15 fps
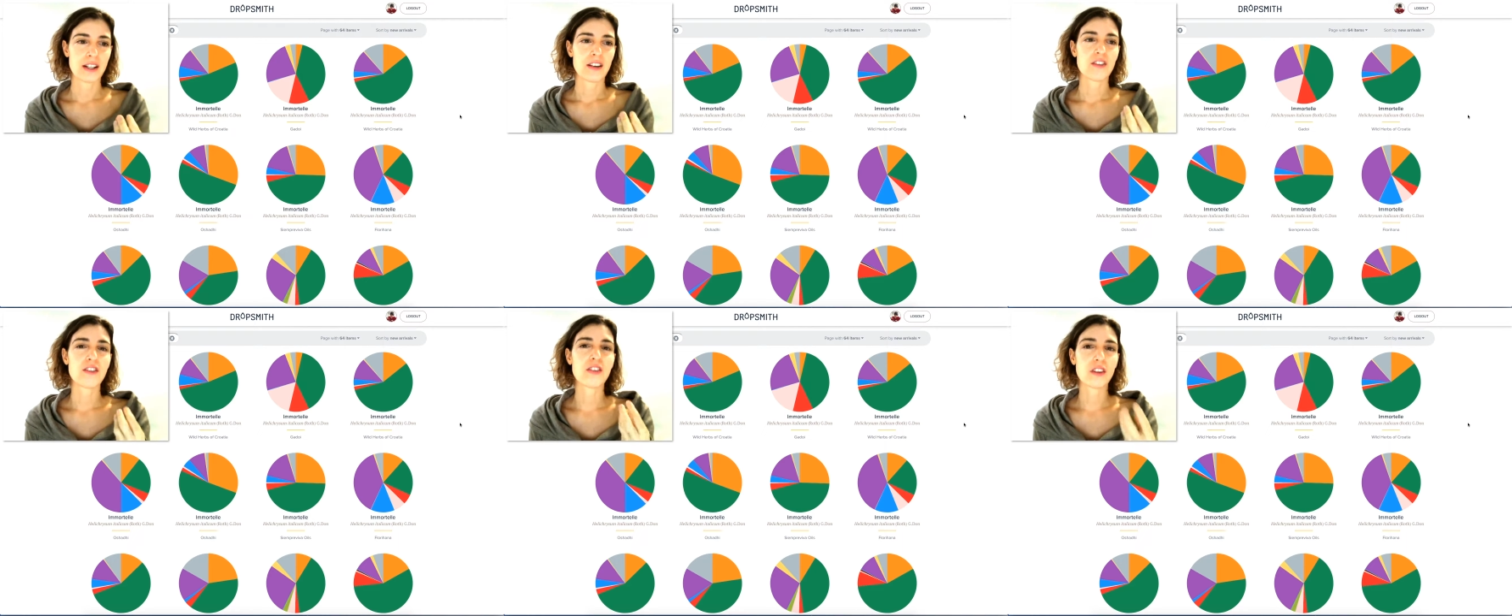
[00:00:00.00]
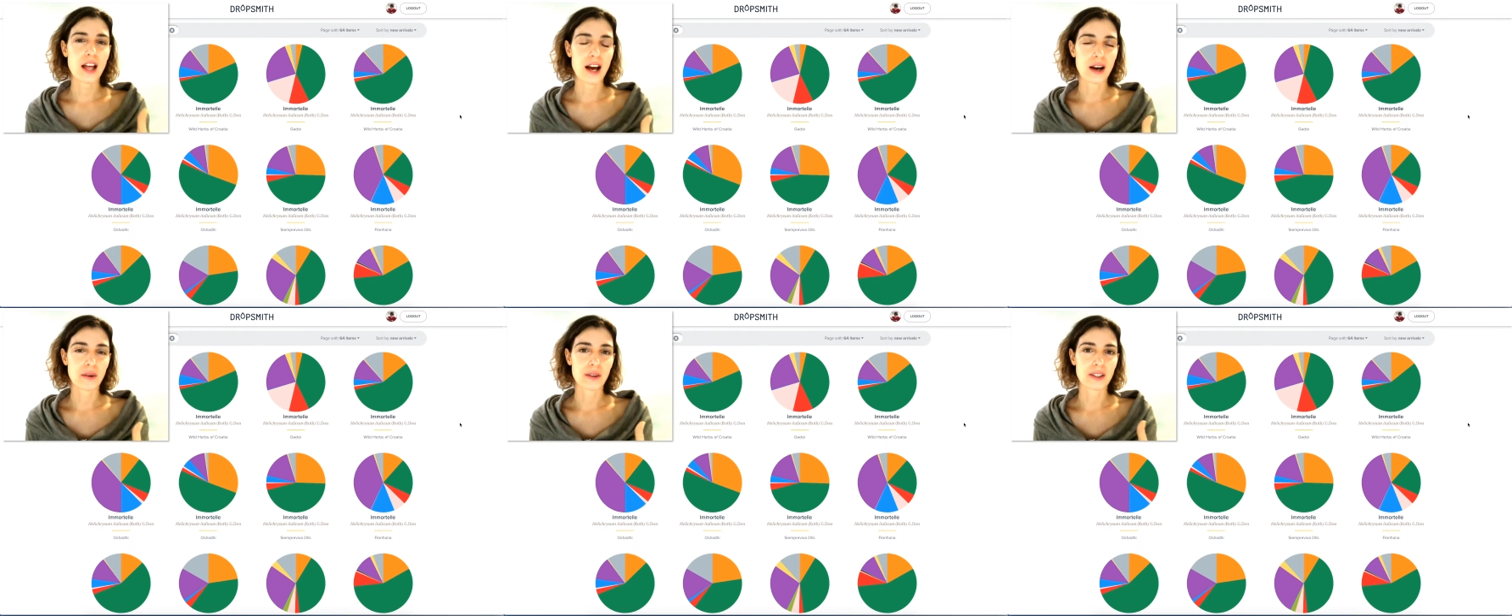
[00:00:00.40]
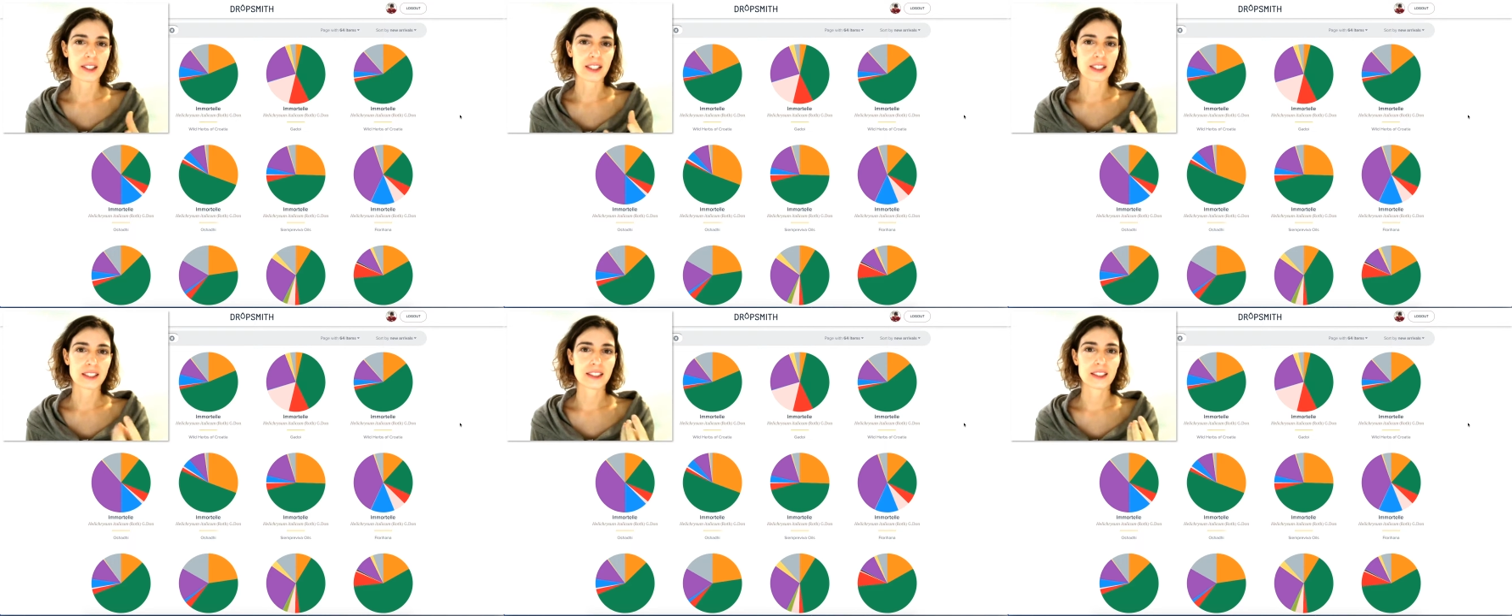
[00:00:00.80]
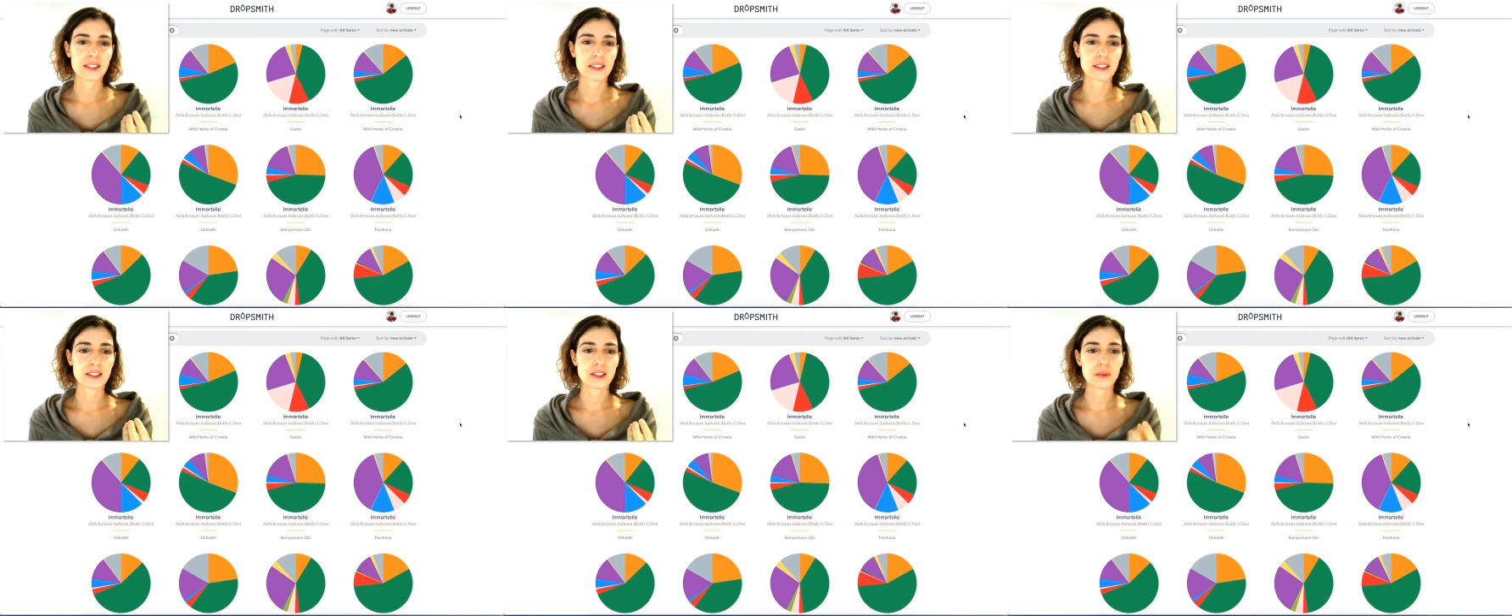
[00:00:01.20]
flowery,
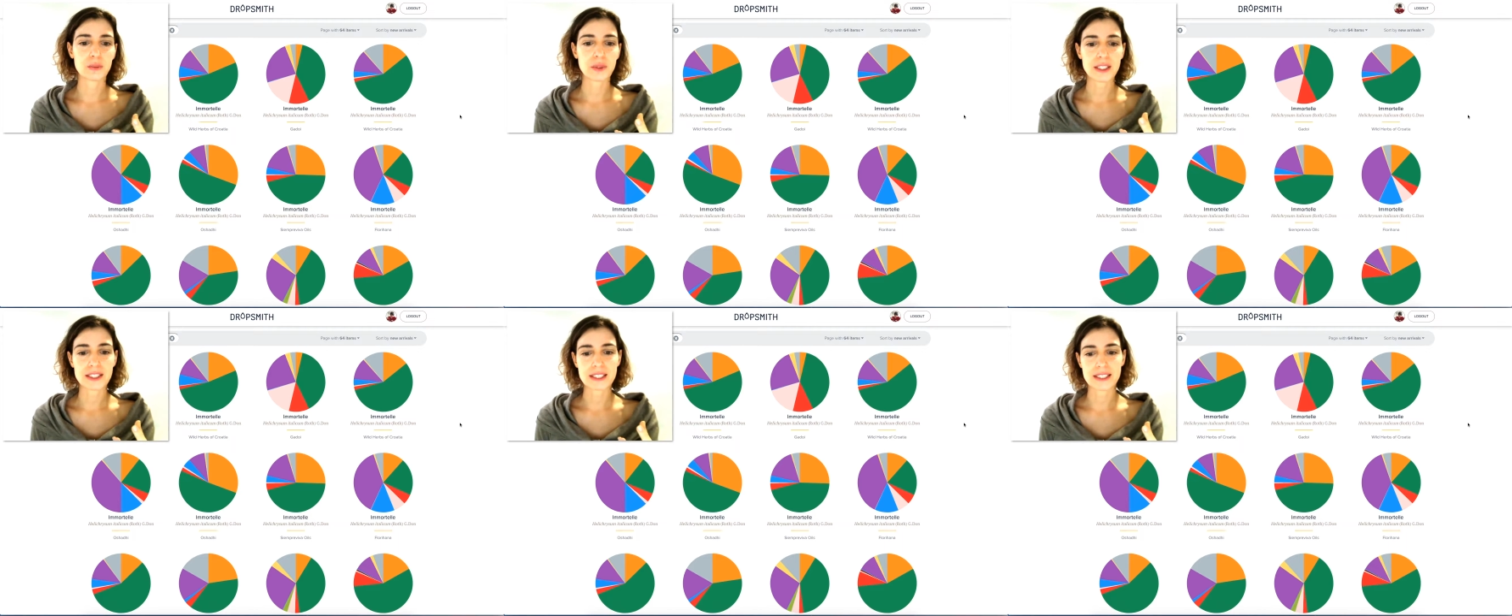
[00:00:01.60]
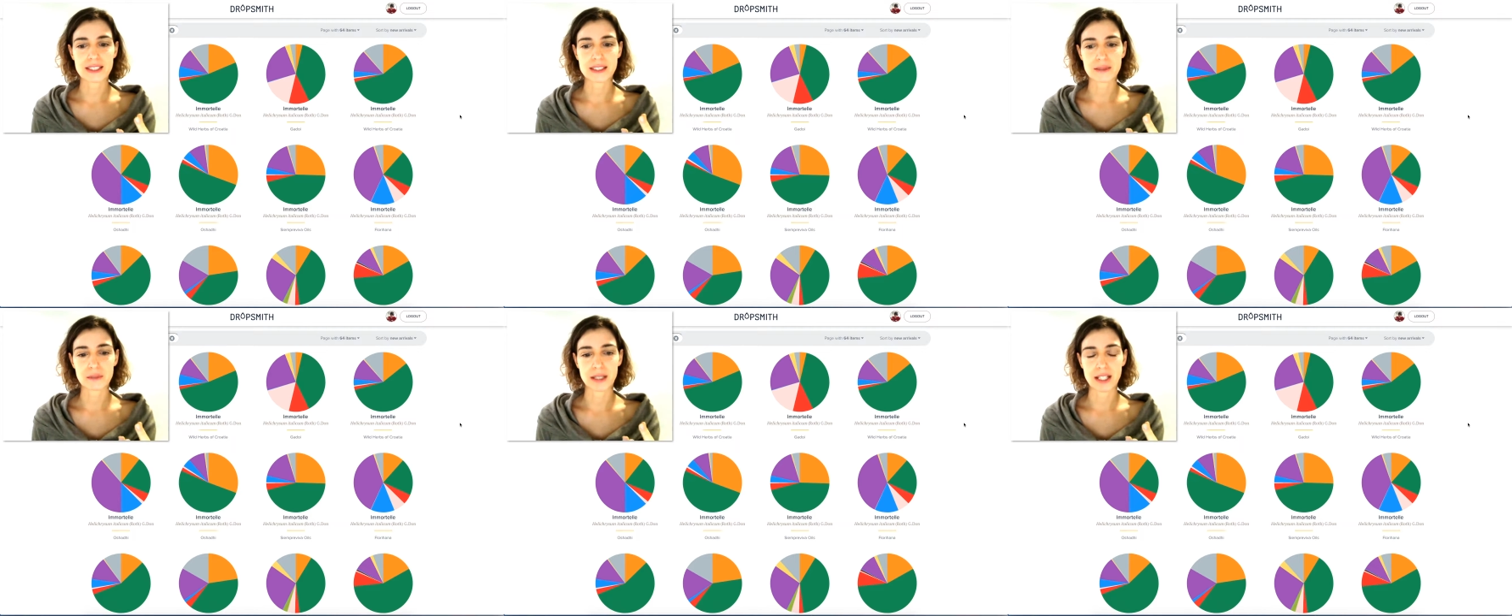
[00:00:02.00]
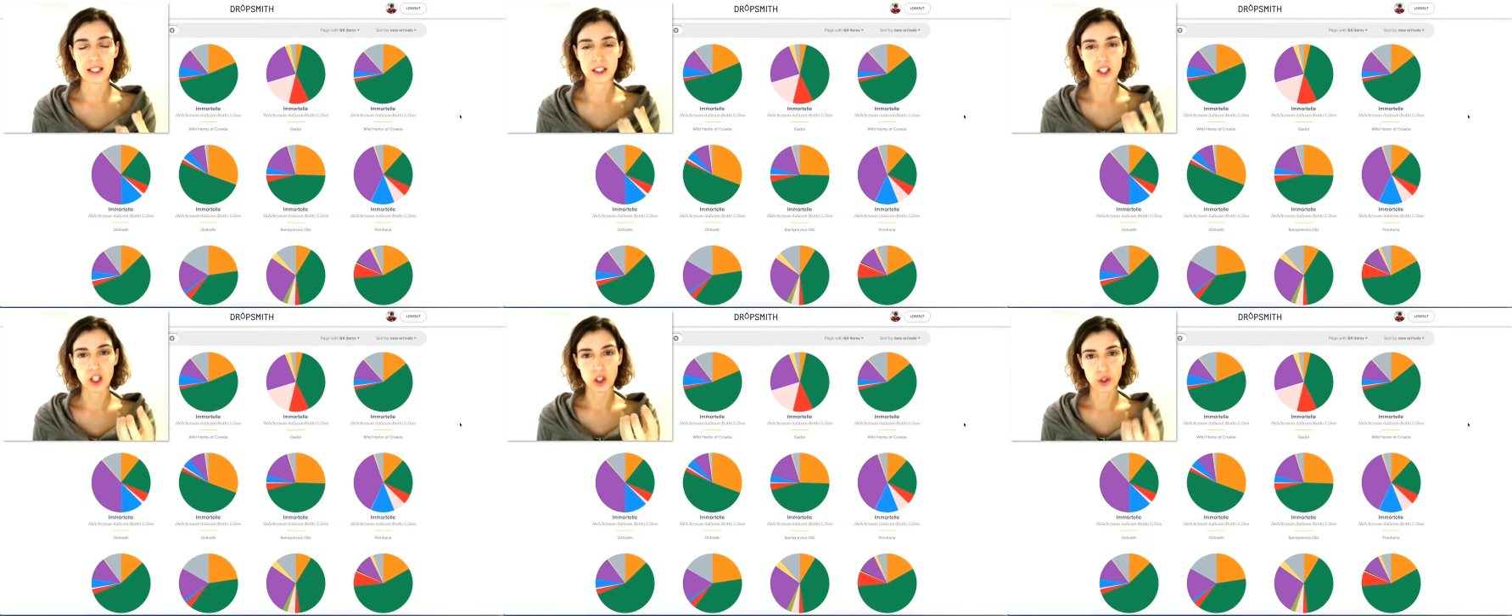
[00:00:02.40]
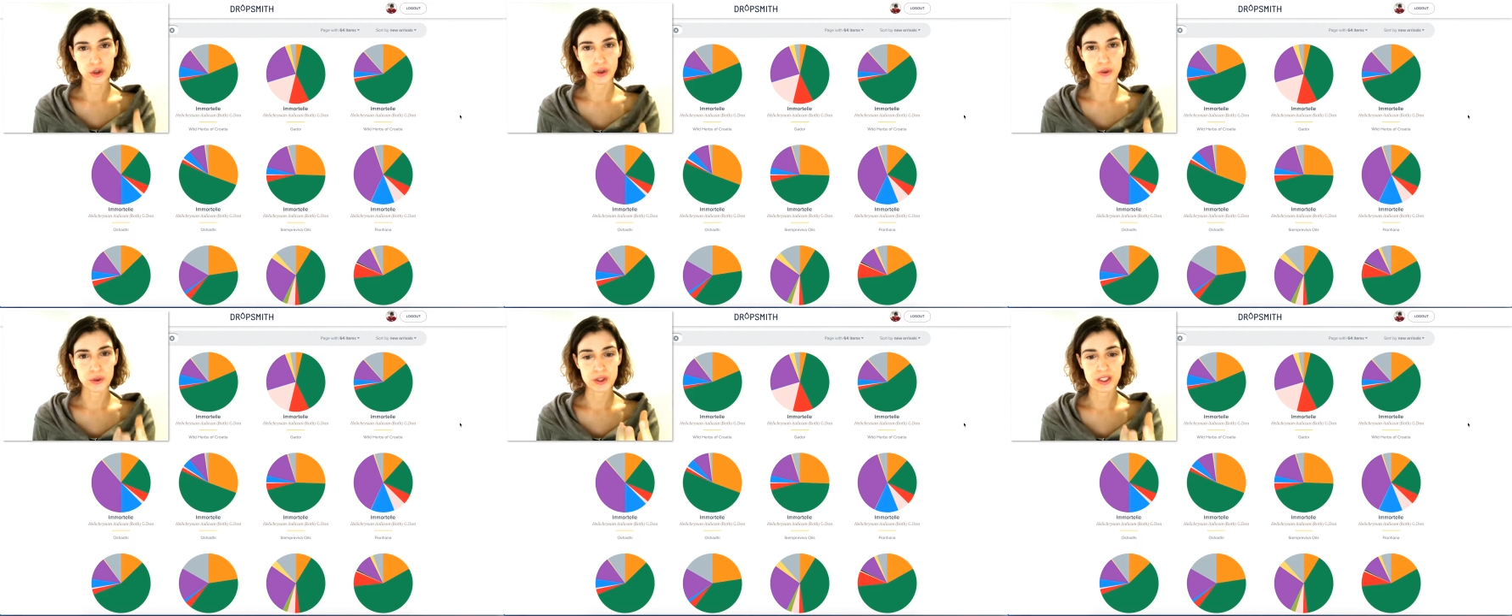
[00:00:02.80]
sweet smell,
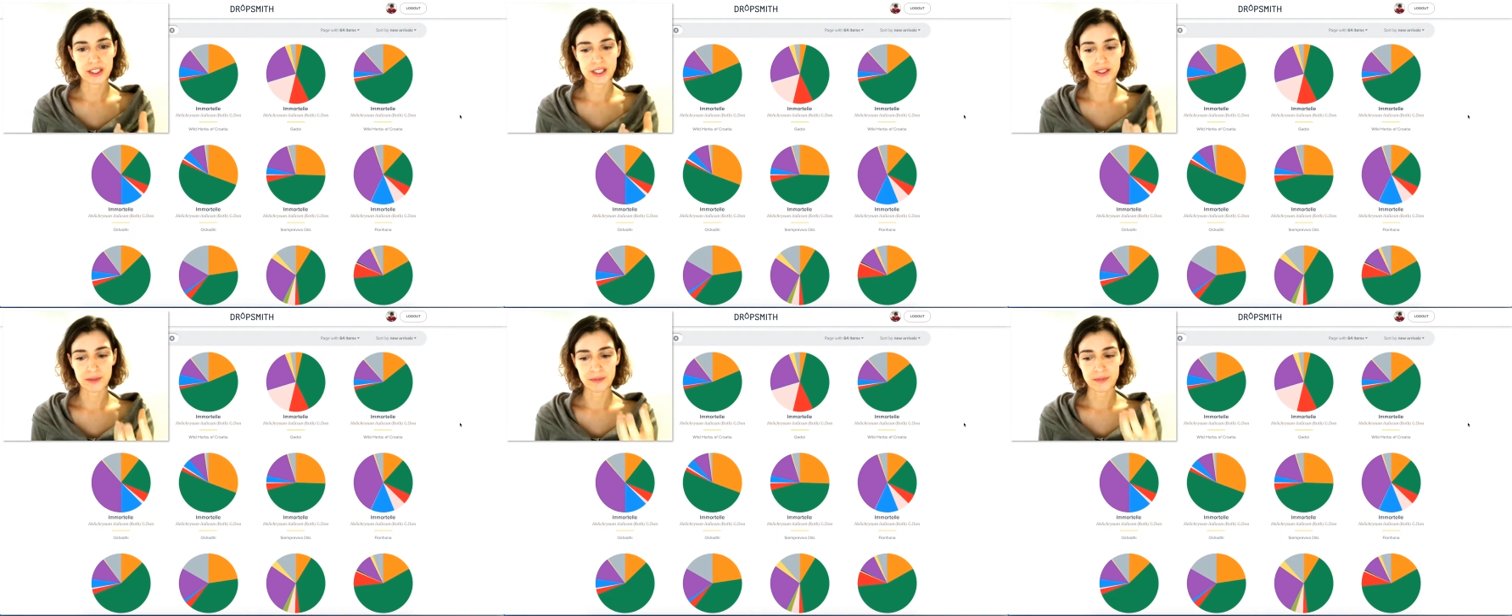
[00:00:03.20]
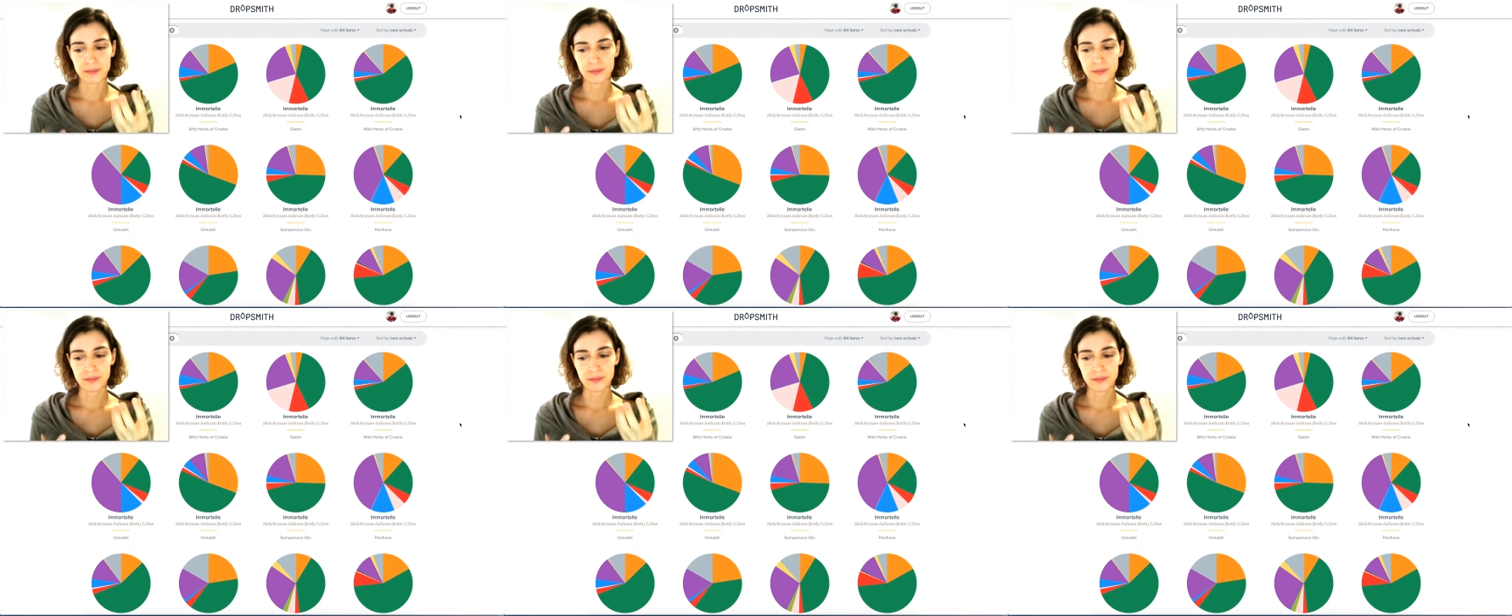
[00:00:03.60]
although still